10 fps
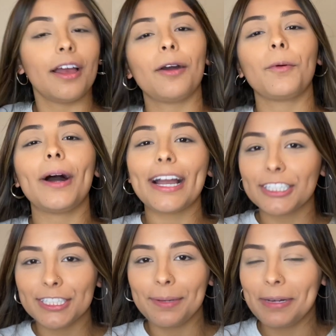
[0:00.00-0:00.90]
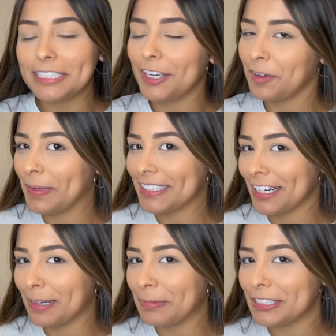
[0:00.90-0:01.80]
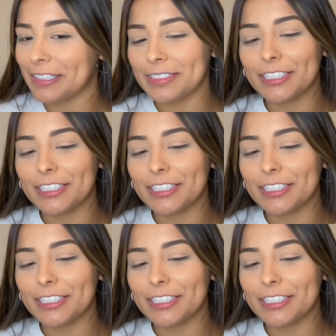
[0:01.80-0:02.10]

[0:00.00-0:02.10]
Well, actually, I'm gonna tell you what mascara I'm using.